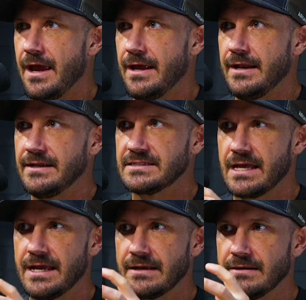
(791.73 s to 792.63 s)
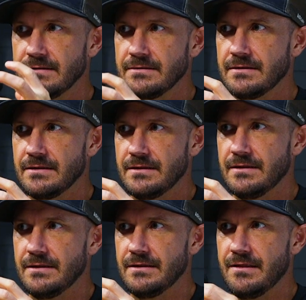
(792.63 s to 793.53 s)
And it's like,
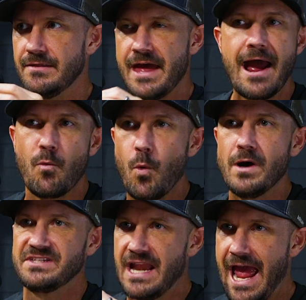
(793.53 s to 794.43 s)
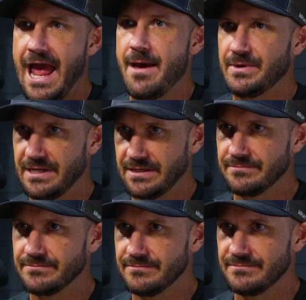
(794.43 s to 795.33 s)
that wasn't happening